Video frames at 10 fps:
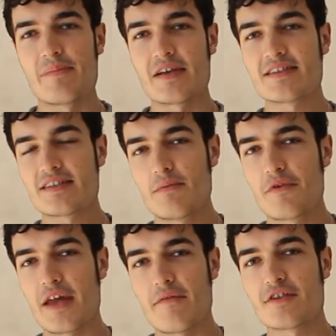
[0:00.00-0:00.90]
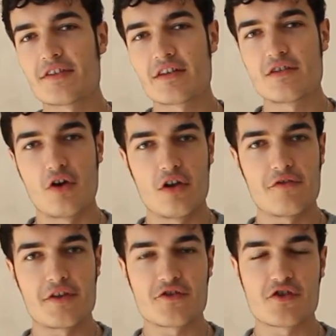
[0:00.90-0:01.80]
And basically, with every single
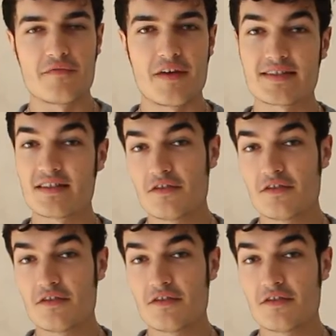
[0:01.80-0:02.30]
dollar that you invest